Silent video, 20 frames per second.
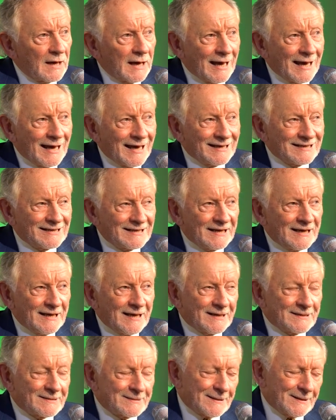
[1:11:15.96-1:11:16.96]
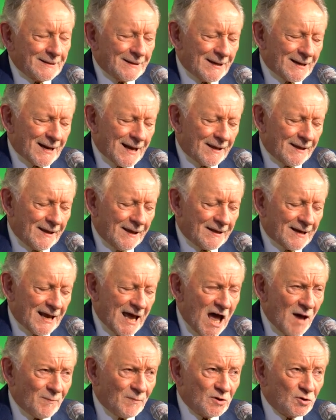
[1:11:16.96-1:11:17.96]
And it, it, it
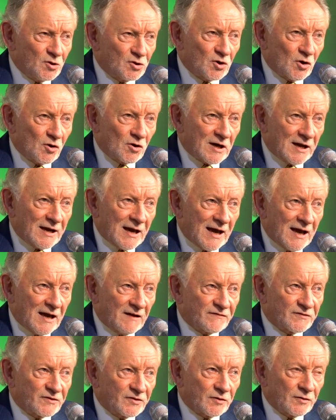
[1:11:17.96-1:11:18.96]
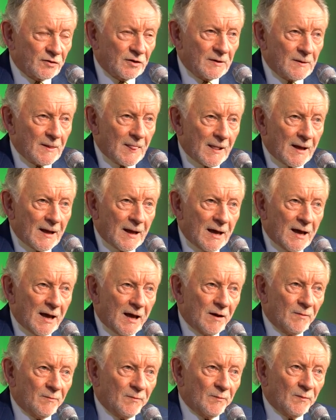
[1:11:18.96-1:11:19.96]
happened shortly after
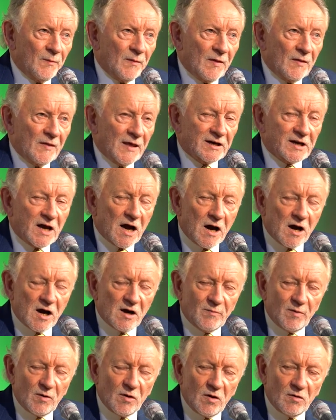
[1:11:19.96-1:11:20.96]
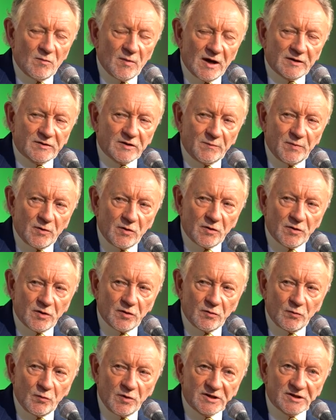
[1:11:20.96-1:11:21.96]
um, that car bomb at the border,
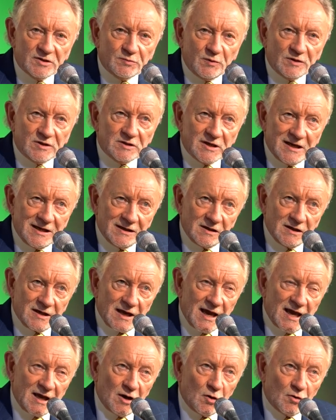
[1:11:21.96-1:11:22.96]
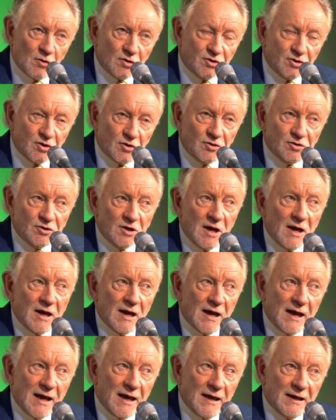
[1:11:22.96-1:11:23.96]
which, which killed a High Court judge
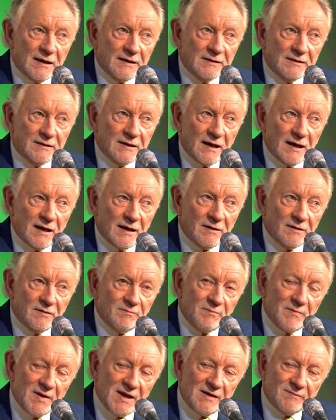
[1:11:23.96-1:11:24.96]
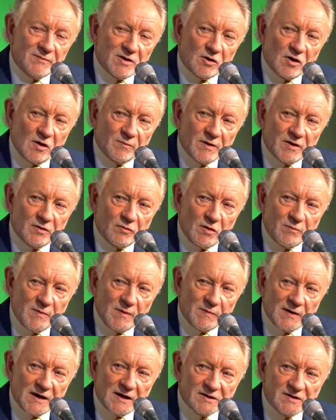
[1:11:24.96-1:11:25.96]
and, and maimed a couple of the rugby
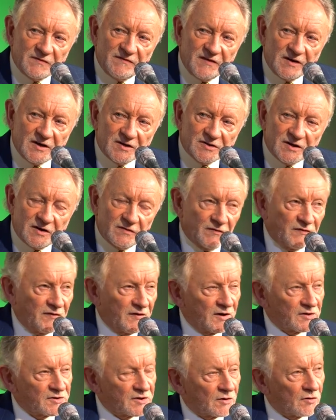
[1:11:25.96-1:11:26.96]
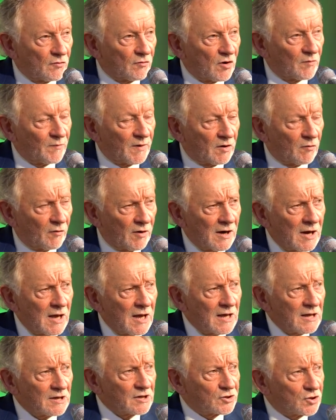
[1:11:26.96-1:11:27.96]
players and finished their, yes. finished their rugby career.
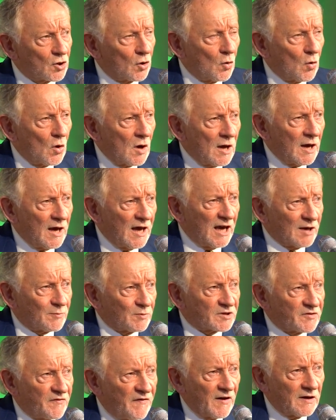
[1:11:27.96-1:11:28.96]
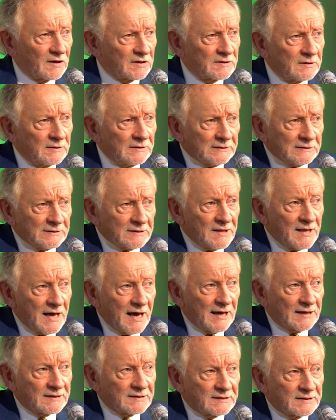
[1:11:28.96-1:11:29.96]
So it was felt
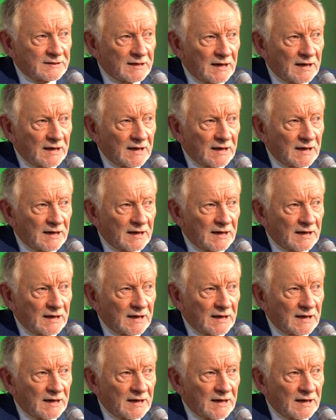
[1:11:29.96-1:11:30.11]
that